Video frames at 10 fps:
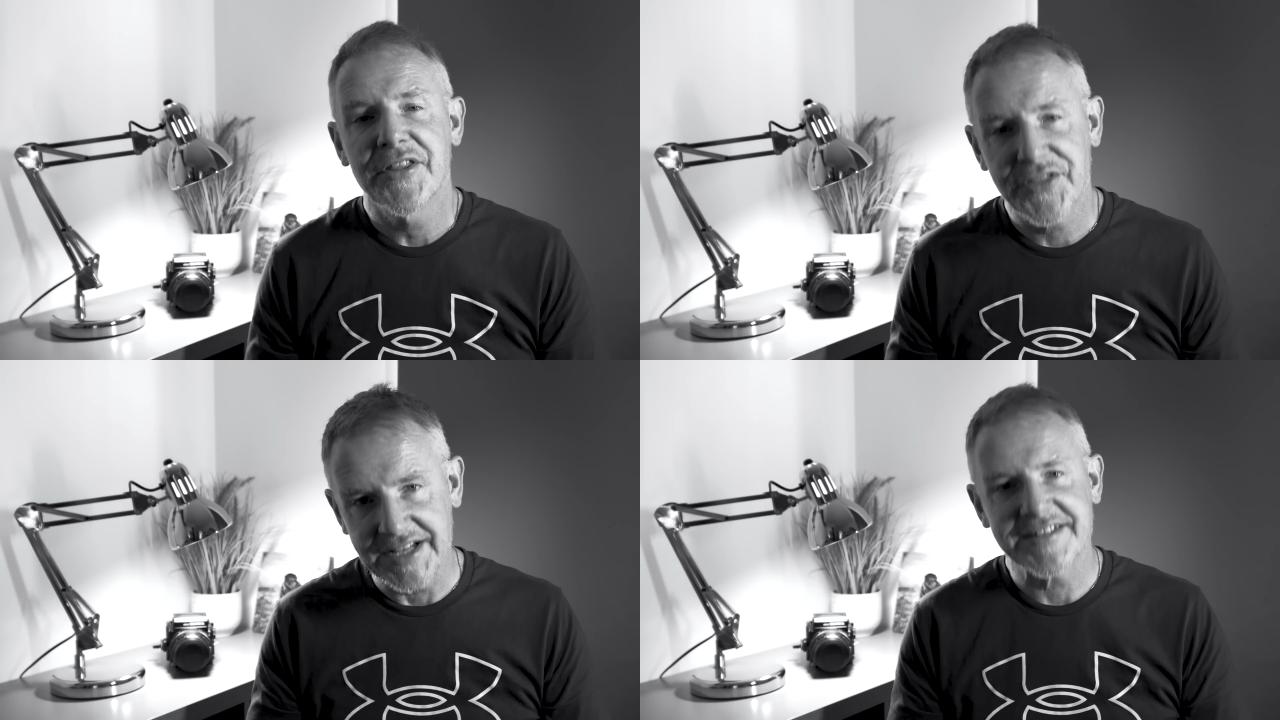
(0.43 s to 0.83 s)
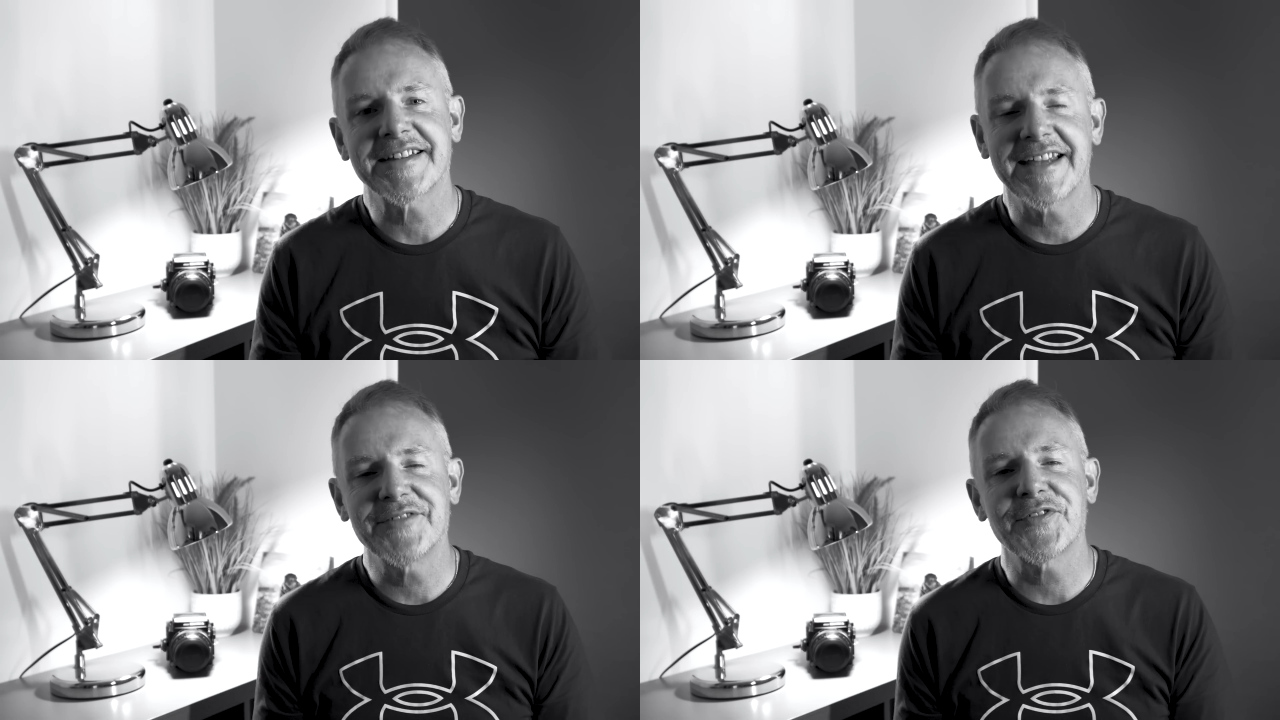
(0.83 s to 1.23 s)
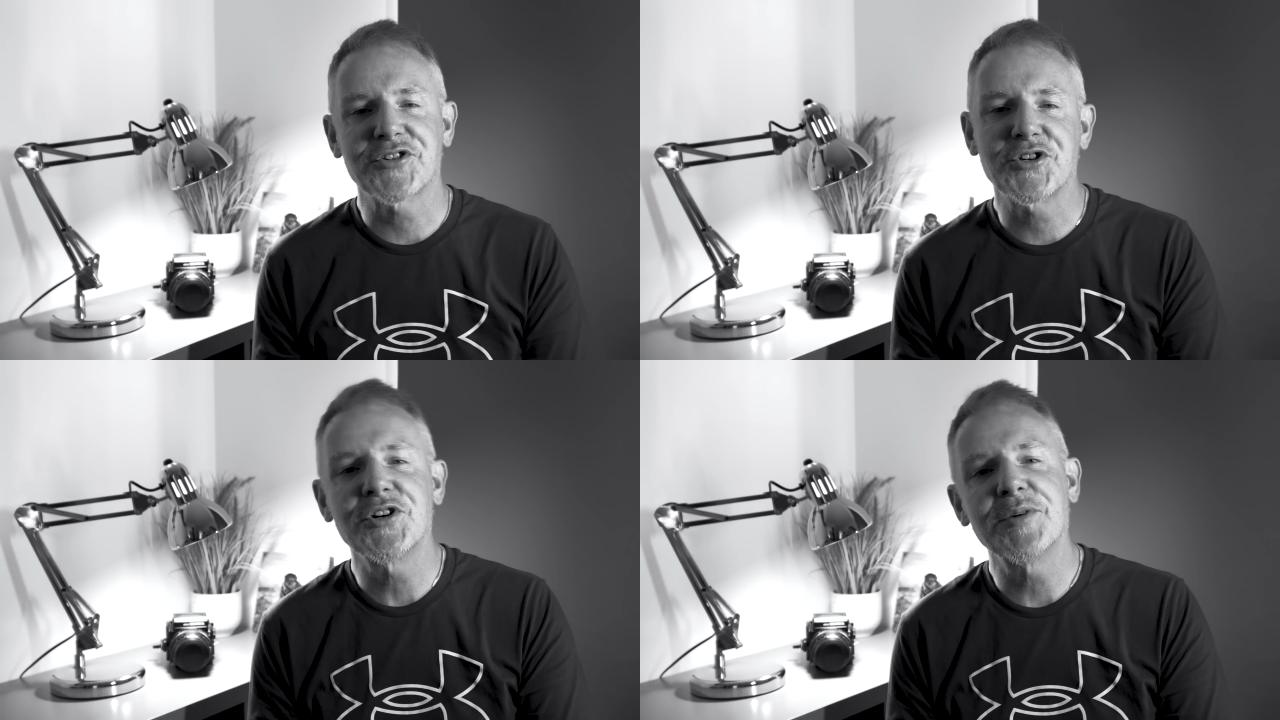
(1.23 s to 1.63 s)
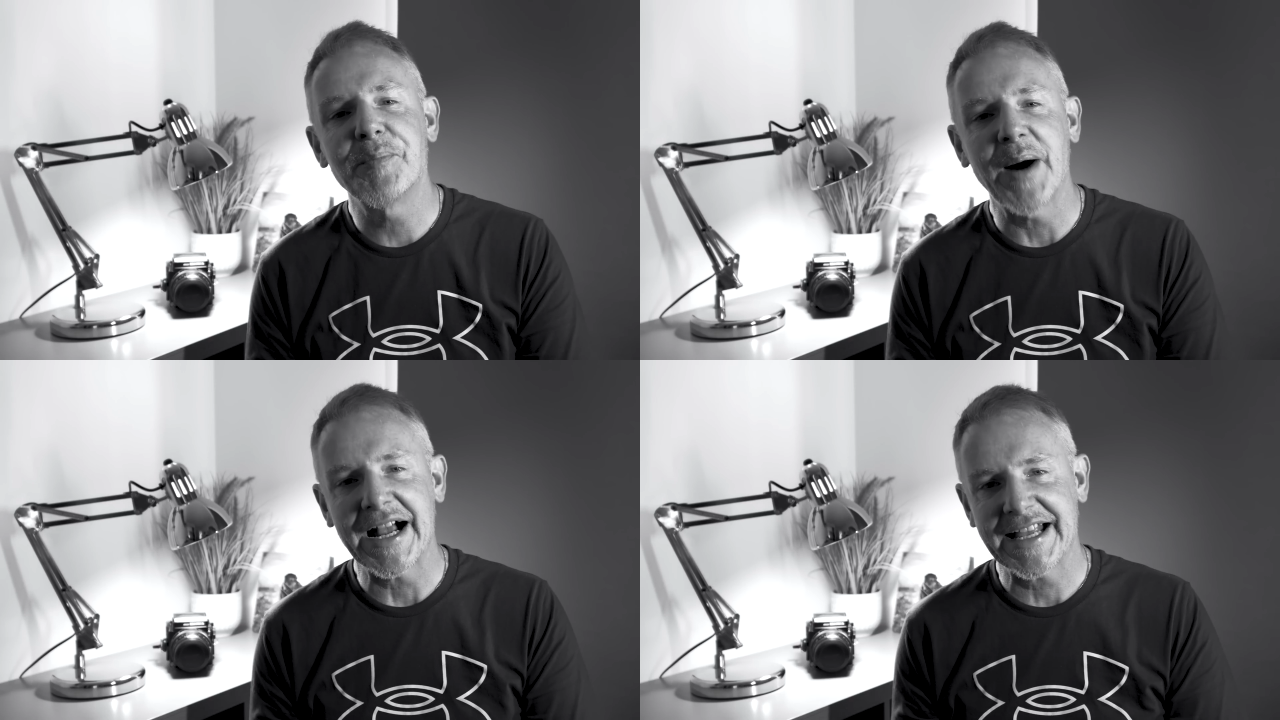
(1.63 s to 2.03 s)
Thanks again for tuning
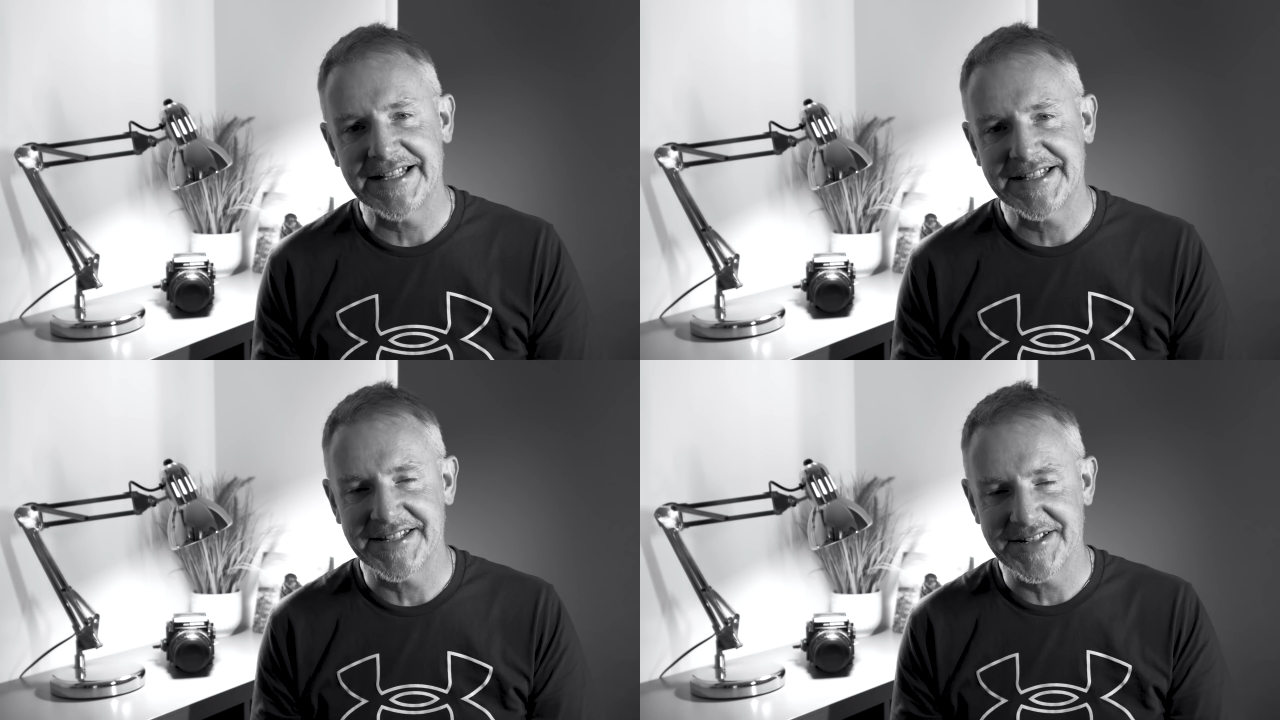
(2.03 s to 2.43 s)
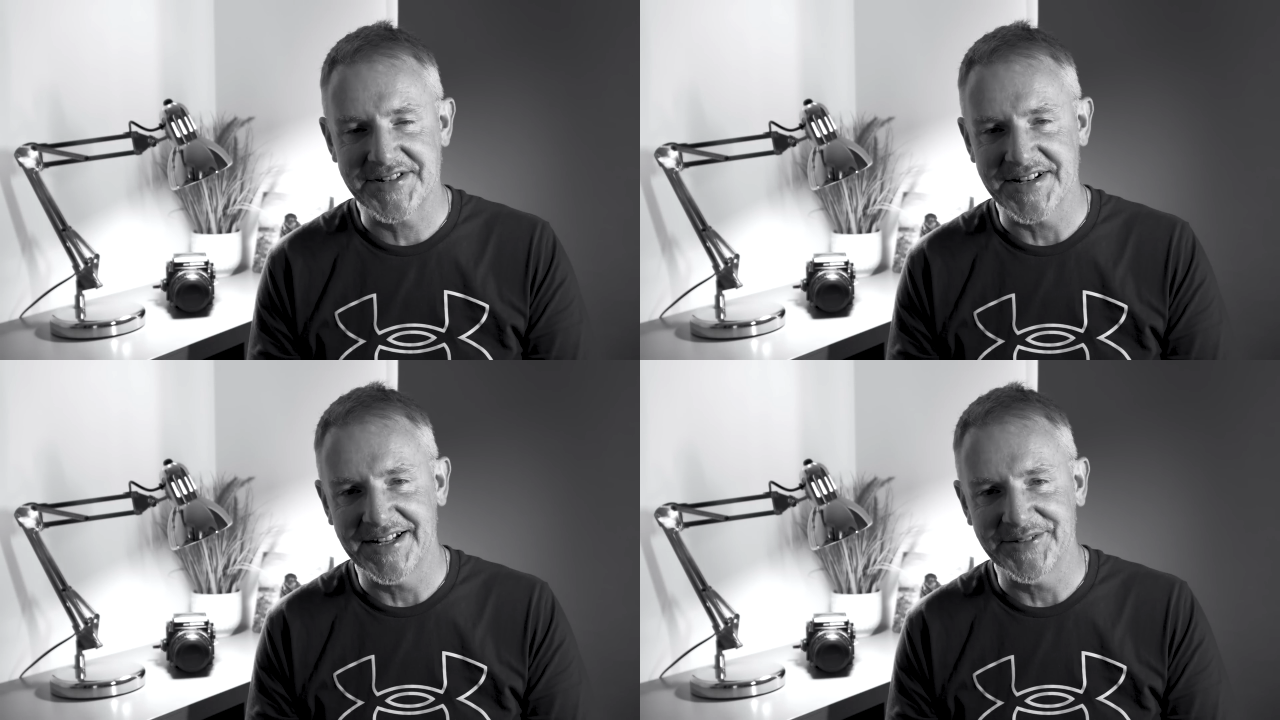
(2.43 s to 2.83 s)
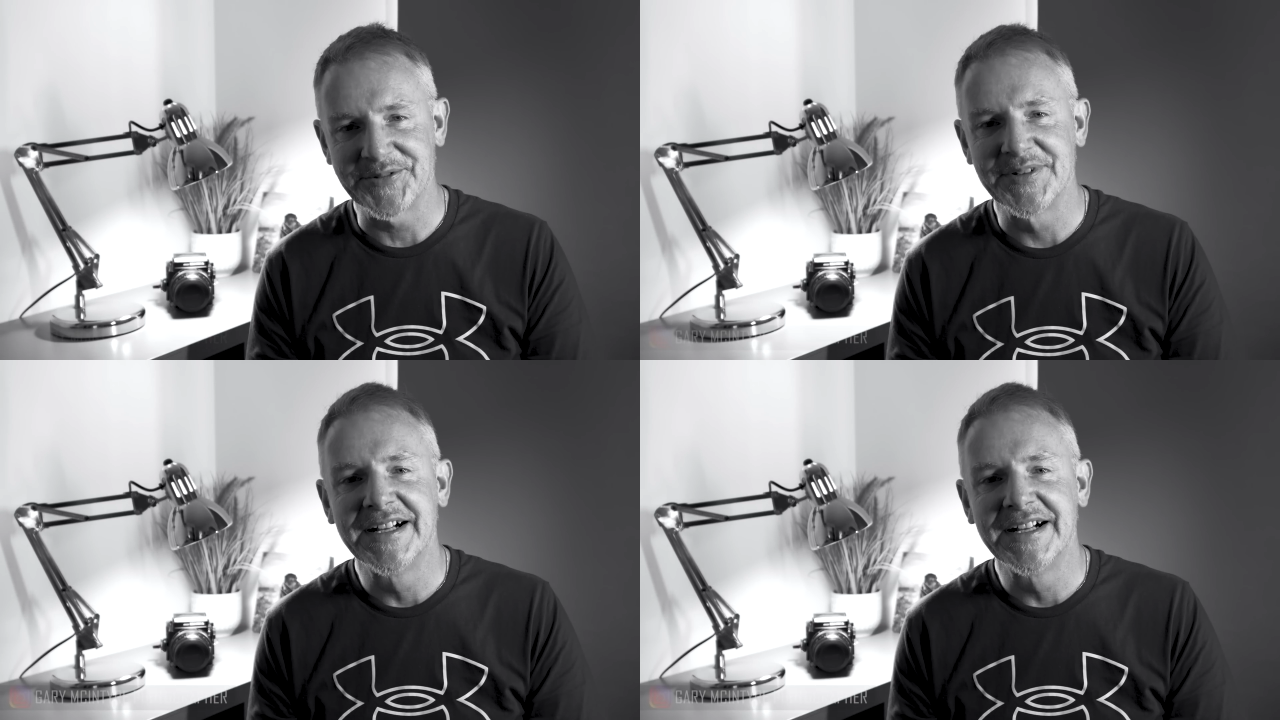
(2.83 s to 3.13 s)
back into the channel.